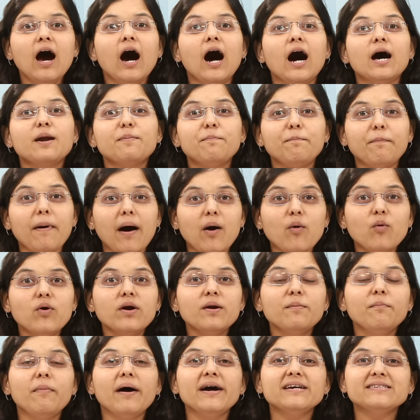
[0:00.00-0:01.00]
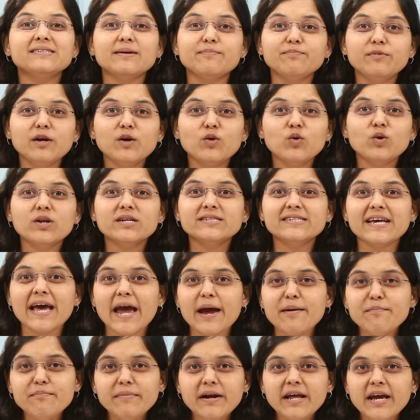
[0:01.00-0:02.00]
are powered by something known as
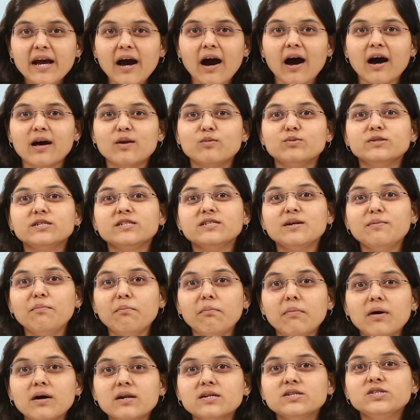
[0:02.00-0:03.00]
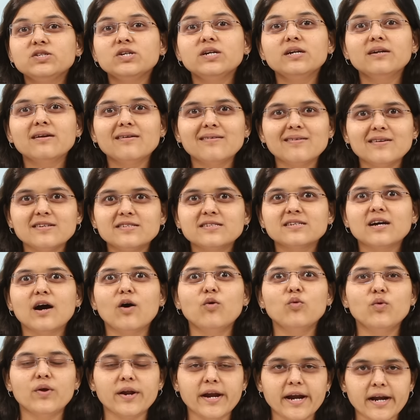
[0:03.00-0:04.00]
M D R, which is the merchant
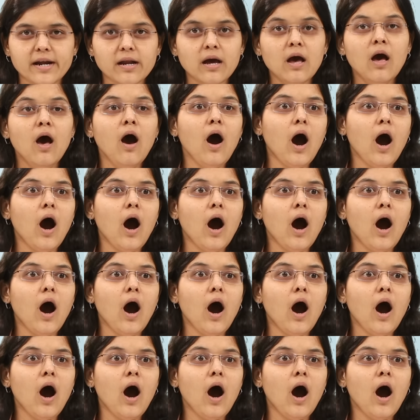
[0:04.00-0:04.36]
discount rate.